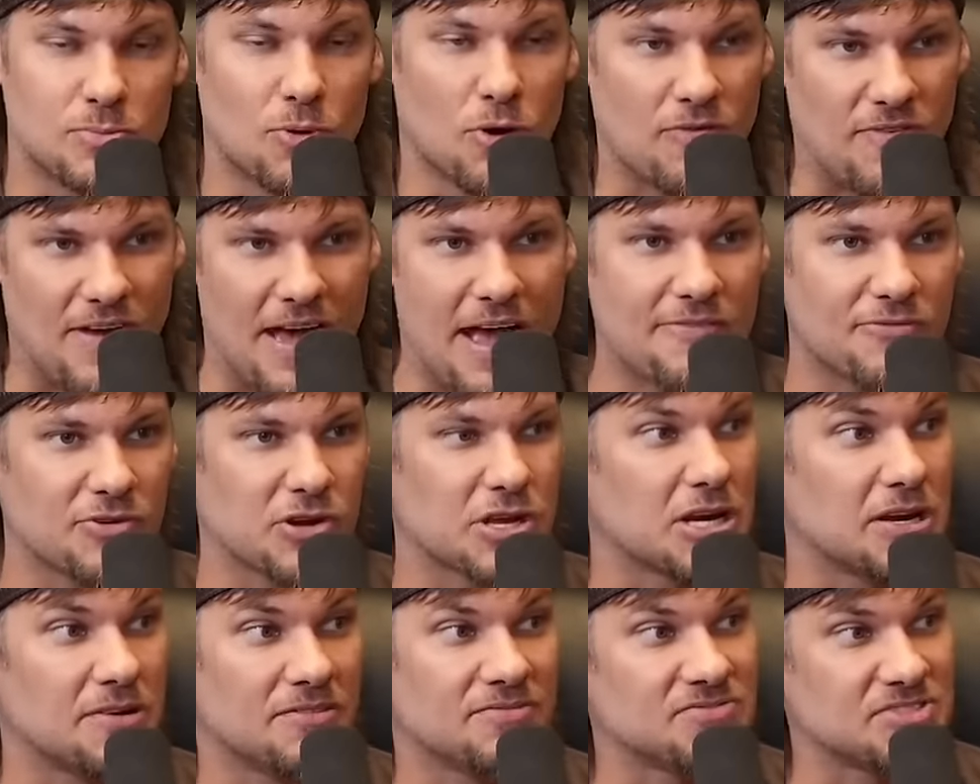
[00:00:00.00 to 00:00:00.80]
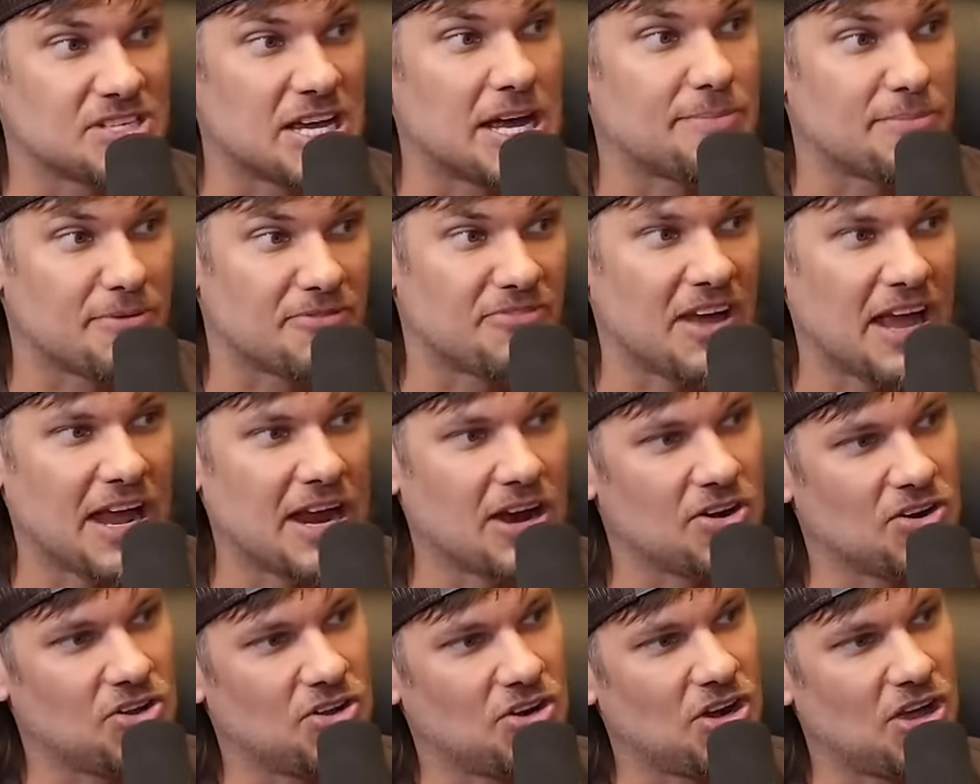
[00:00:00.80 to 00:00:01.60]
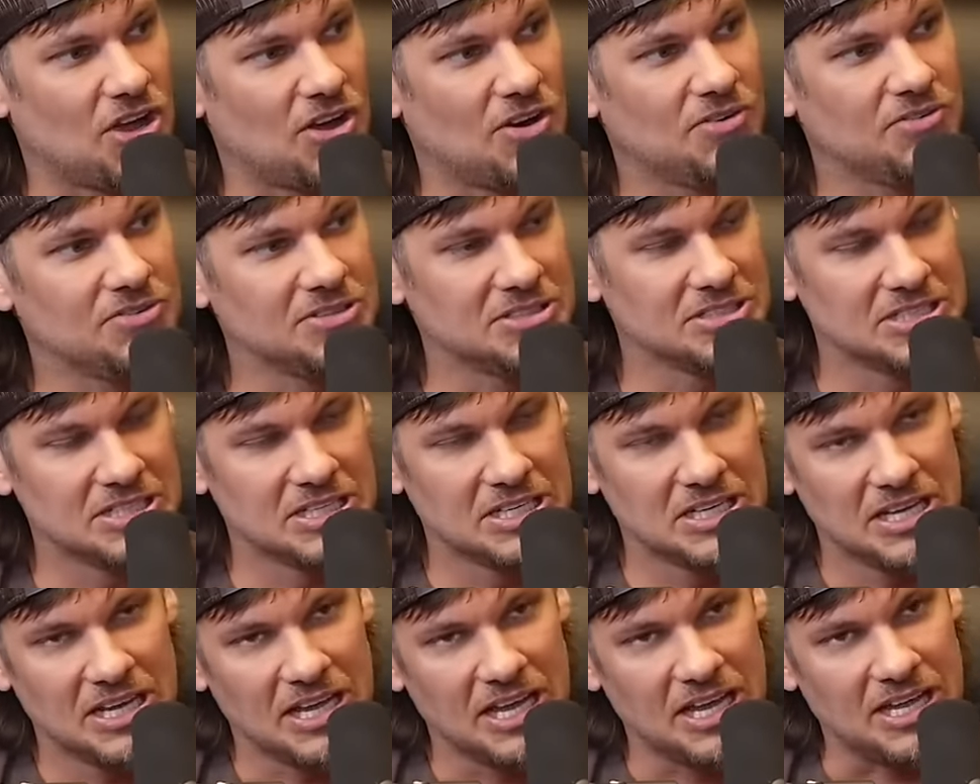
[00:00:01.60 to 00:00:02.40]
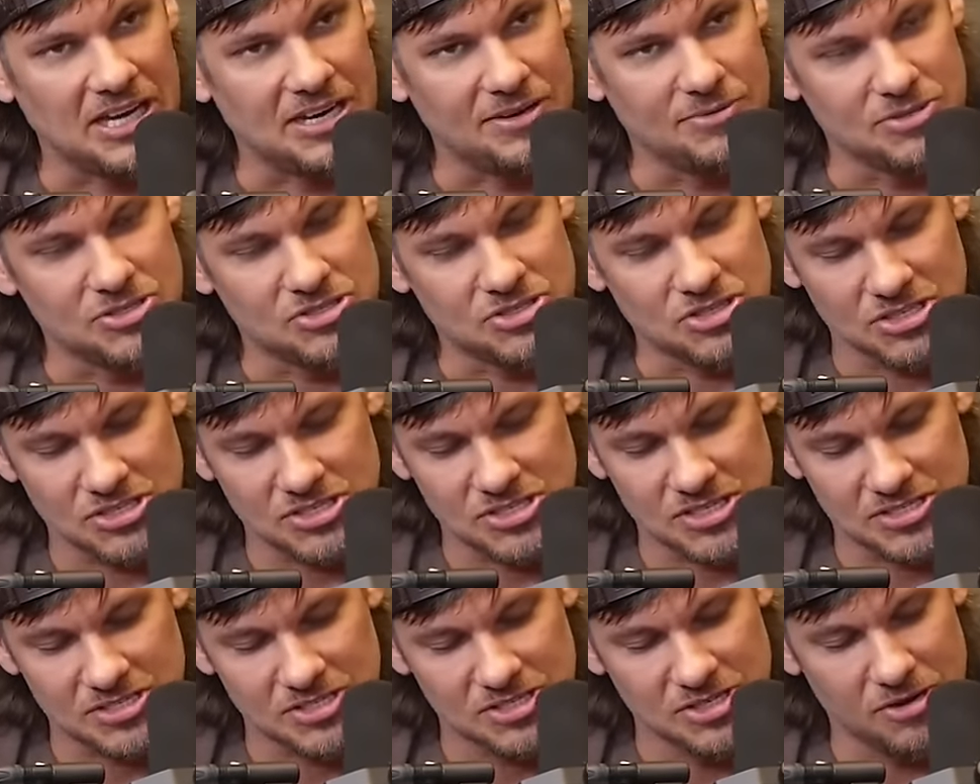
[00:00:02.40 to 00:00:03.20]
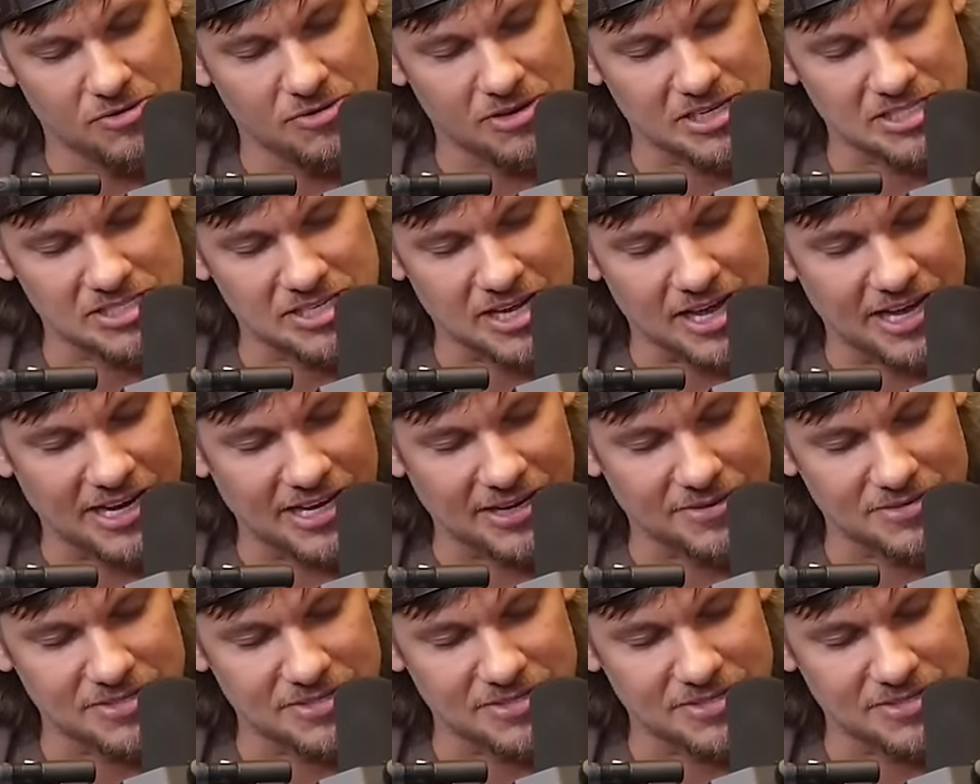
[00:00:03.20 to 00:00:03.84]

more of African type of hair you know, and it was just so exciting.